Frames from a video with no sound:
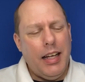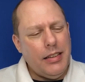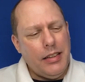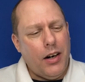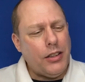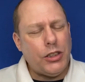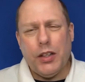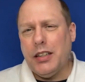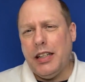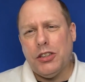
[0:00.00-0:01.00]
there are
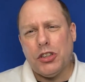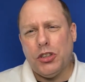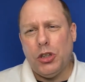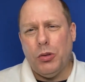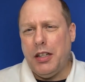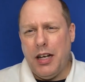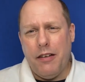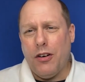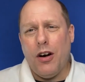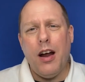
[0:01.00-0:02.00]
string teachers who would
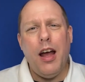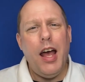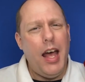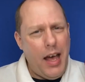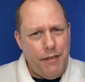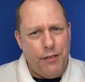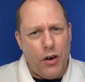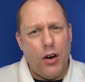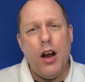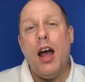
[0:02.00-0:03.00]
never ever